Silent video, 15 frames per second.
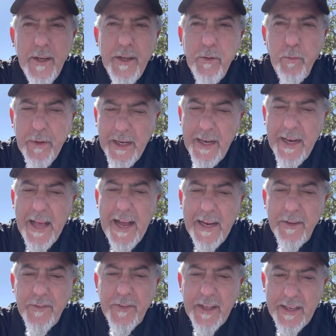
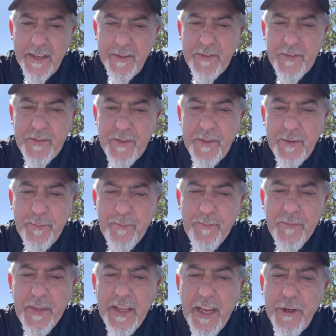Realize this,
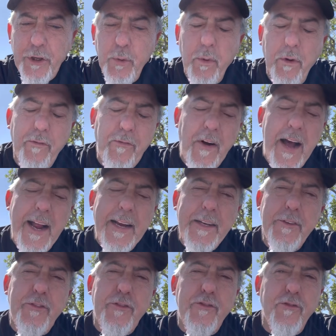and you will
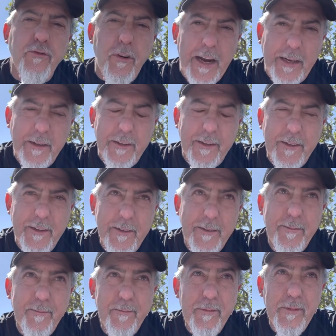find strength."
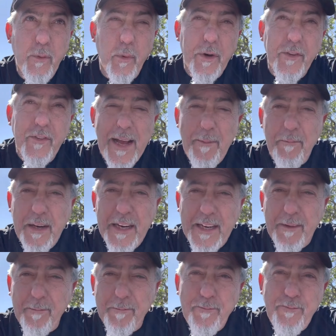What does that mean?
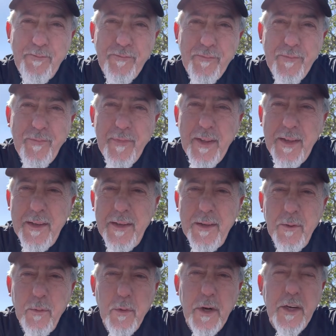
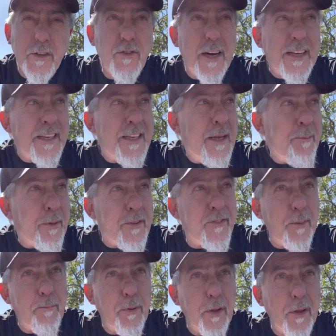We're going to try to keep it
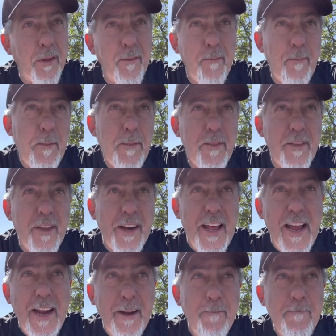simple
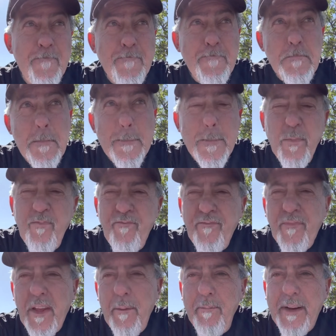today.
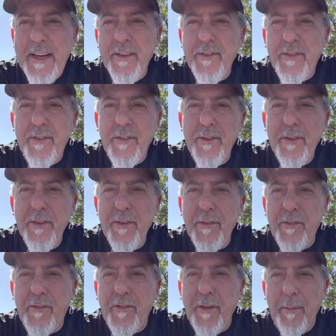It means
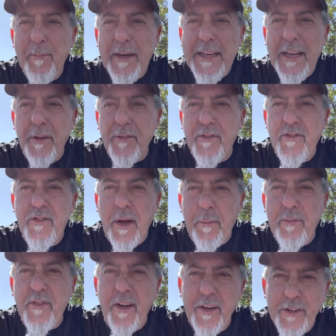somebody else
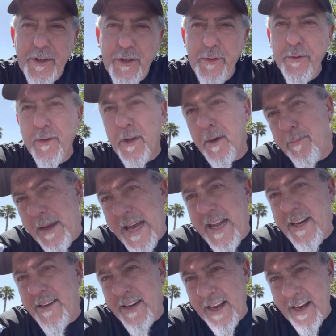dumps on you their
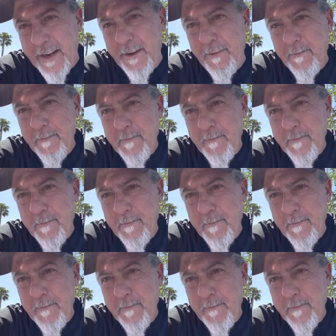bad day.